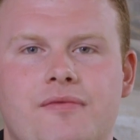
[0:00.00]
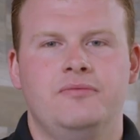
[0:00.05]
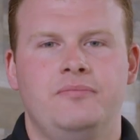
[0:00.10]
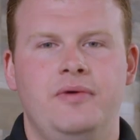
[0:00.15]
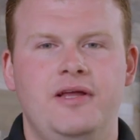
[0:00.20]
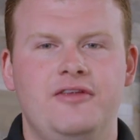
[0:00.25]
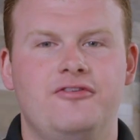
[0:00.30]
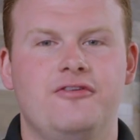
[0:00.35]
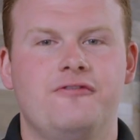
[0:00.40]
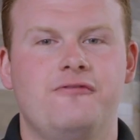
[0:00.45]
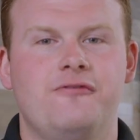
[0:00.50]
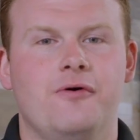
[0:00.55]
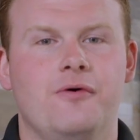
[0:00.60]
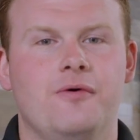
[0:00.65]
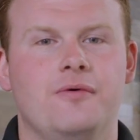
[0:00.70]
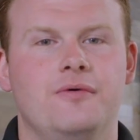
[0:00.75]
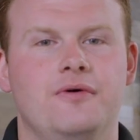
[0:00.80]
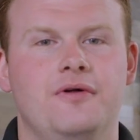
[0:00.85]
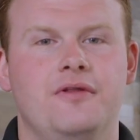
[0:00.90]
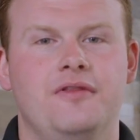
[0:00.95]
Best of
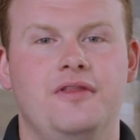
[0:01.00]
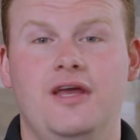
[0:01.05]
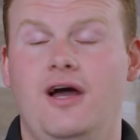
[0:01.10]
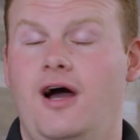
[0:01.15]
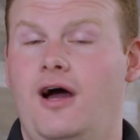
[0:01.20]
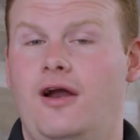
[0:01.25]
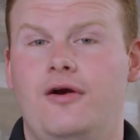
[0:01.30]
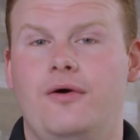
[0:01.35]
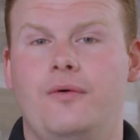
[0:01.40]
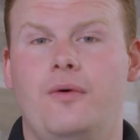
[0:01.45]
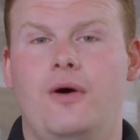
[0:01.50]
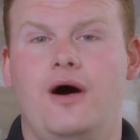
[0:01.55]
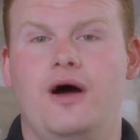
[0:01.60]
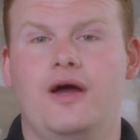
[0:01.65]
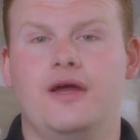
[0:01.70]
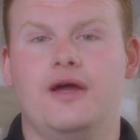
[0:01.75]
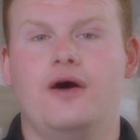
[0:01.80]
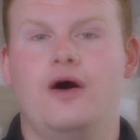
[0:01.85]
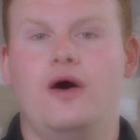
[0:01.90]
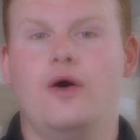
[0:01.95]
all, the
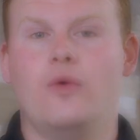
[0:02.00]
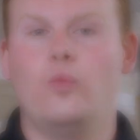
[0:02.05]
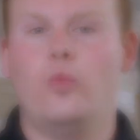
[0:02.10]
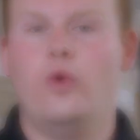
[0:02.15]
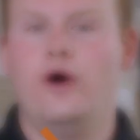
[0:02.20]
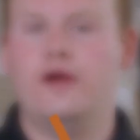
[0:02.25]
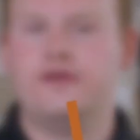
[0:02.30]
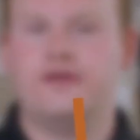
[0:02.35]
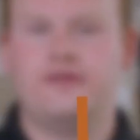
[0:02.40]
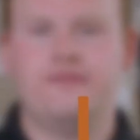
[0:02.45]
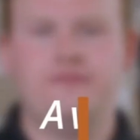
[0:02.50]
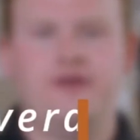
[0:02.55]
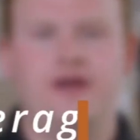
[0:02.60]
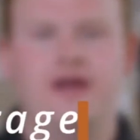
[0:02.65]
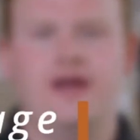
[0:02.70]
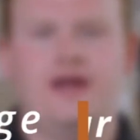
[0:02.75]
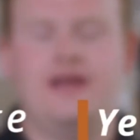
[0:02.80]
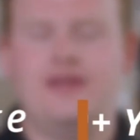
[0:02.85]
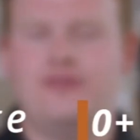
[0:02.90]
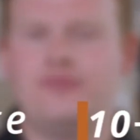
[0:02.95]
ROI on one
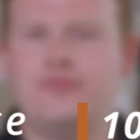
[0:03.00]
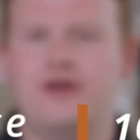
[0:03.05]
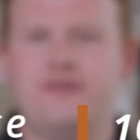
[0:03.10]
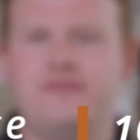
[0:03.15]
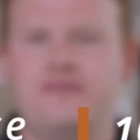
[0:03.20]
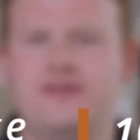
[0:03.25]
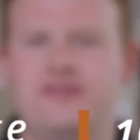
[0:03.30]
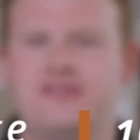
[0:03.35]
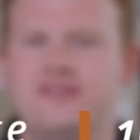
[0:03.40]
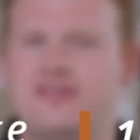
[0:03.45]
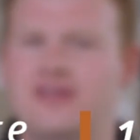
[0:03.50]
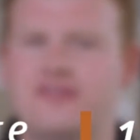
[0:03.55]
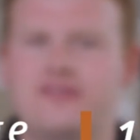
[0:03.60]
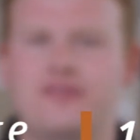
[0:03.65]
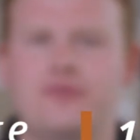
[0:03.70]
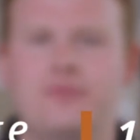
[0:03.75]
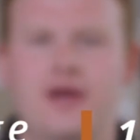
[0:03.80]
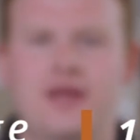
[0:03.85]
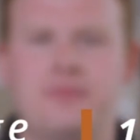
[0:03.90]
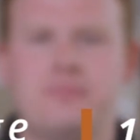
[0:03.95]
conveyor is roughly 6
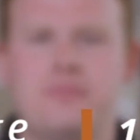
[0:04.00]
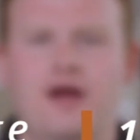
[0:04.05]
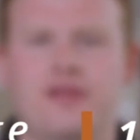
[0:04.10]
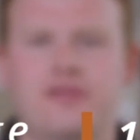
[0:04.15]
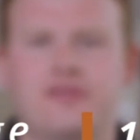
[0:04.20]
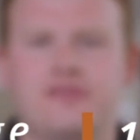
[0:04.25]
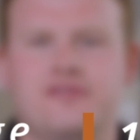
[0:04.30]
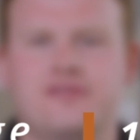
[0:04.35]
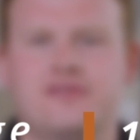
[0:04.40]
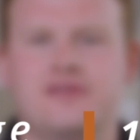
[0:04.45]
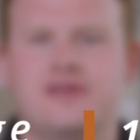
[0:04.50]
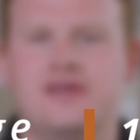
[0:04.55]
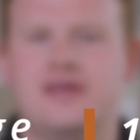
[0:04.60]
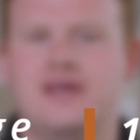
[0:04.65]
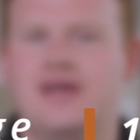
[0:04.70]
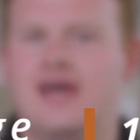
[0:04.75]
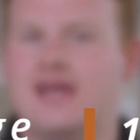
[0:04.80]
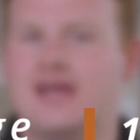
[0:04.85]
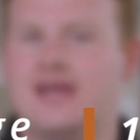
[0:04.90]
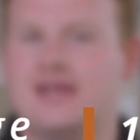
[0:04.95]
to 8 months
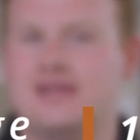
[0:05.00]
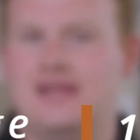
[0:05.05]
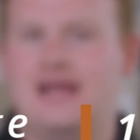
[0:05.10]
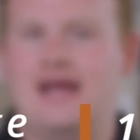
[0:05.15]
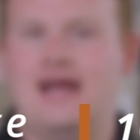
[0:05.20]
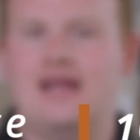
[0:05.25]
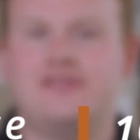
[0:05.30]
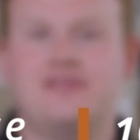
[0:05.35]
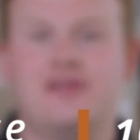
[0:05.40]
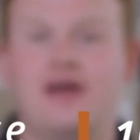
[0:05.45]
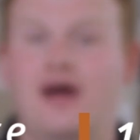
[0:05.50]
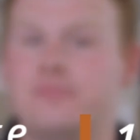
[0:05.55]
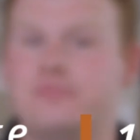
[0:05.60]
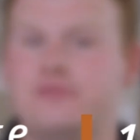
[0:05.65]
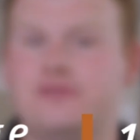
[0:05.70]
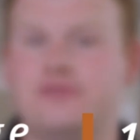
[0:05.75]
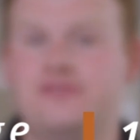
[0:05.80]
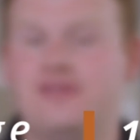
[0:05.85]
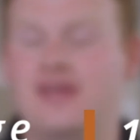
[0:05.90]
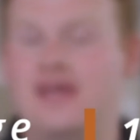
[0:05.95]
and can last up
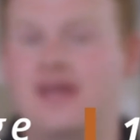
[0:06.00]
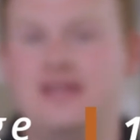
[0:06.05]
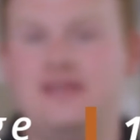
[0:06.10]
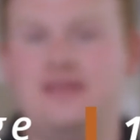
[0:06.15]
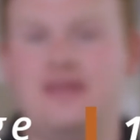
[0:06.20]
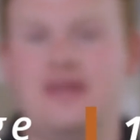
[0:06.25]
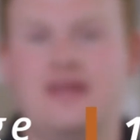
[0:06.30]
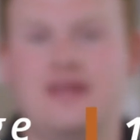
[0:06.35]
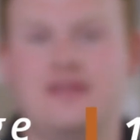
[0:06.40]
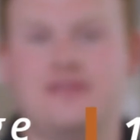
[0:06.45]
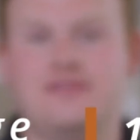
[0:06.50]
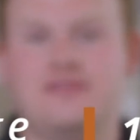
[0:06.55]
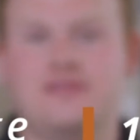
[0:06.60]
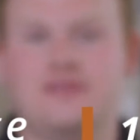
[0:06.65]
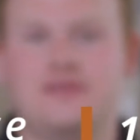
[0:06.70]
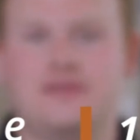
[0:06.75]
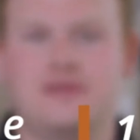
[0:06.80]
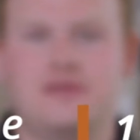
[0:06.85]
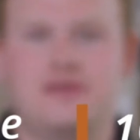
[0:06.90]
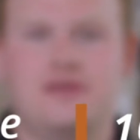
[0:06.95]
to 10 years,
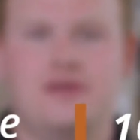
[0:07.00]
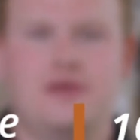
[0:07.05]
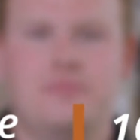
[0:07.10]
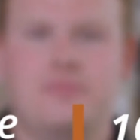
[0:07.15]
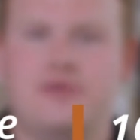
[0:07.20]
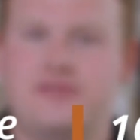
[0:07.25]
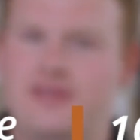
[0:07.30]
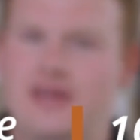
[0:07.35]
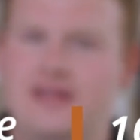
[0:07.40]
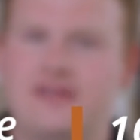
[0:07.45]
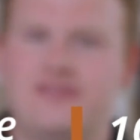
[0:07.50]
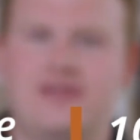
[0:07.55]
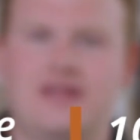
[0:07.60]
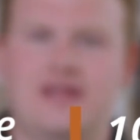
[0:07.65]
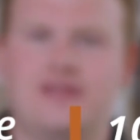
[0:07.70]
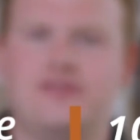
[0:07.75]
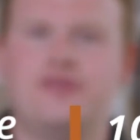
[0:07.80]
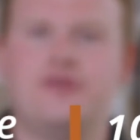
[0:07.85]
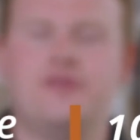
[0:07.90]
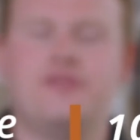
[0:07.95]
potentially
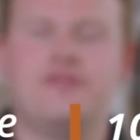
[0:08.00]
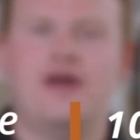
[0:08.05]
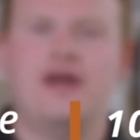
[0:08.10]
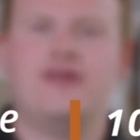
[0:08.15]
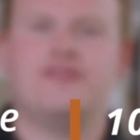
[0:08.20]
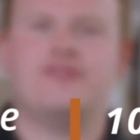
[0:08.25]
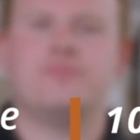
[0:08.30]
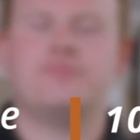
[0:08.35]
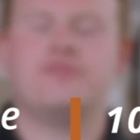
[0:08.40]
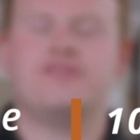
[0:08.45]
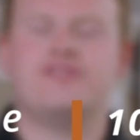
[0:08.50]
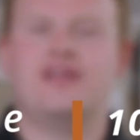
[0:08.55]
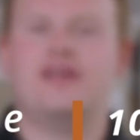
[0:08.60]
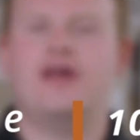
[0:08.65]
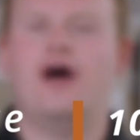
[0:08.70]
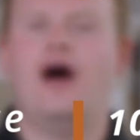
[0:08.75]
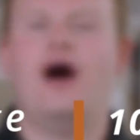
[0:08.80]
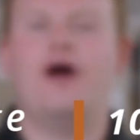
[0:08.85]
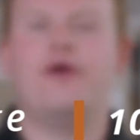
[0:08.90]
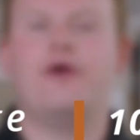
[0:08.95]
a
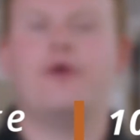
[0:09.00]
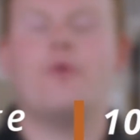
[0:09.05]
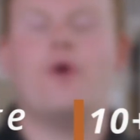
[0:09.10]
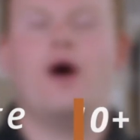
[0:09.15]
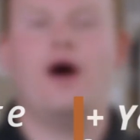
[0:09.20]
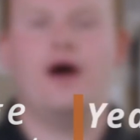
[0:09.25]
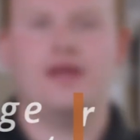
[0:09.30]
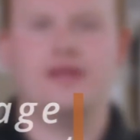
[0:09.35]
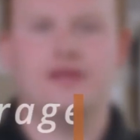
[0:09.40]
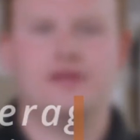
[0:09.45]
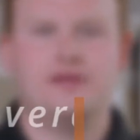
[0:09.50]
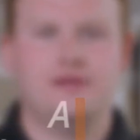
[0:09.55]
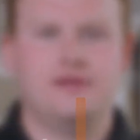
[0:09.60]
2000% ROI.